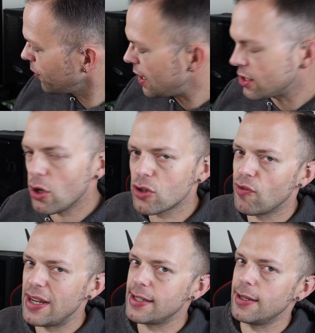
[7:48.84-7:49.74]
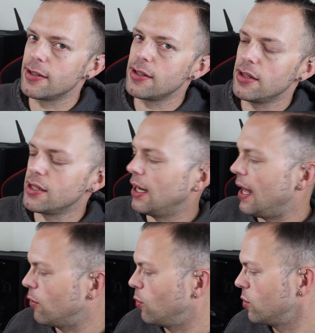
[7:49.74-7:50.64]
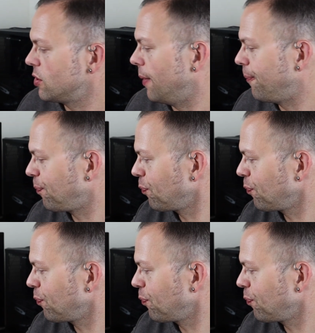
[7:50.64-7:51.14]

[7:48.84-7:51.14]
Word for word: Yeah, it's not as resinous as the Cloudwater.